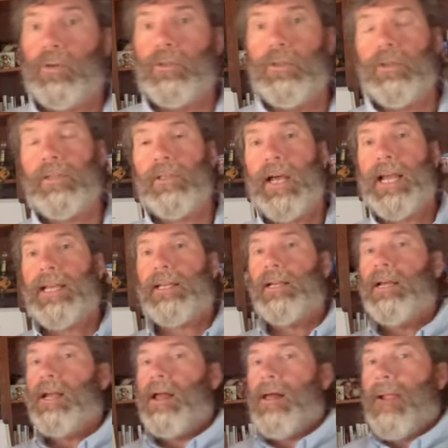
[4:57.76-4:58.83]
look like.
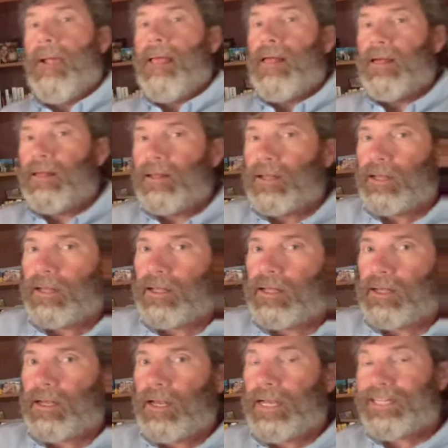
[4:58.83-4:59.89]

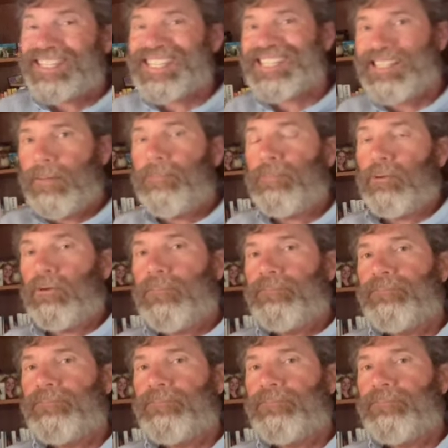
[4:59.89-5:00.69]
It's simple.